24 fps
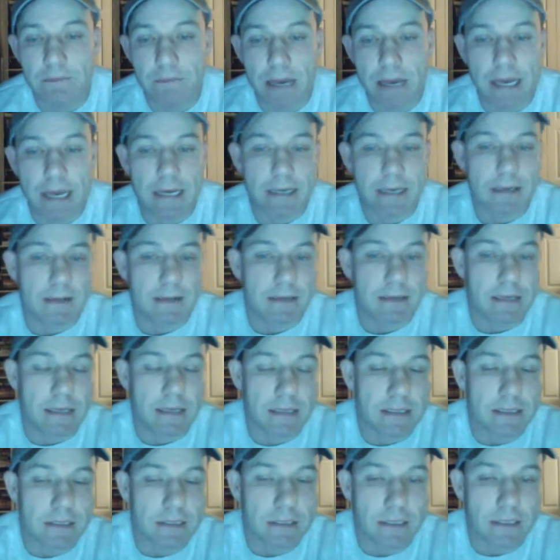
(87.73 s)
back
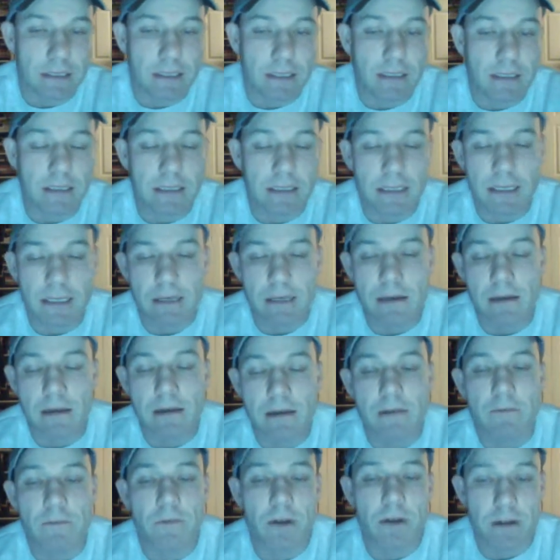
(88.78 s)
years earlier
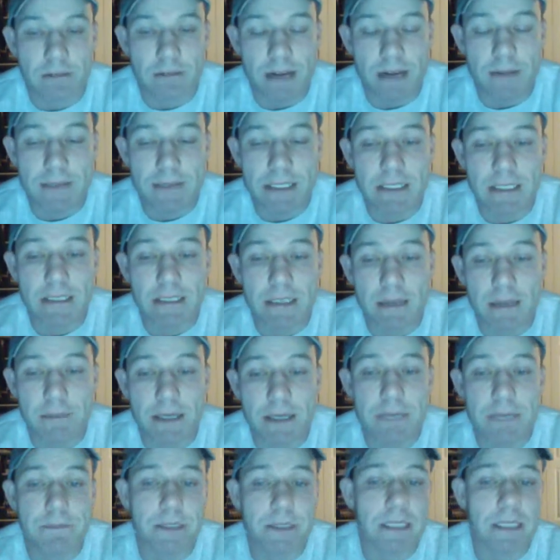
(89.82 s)
for a crime he didn't commit,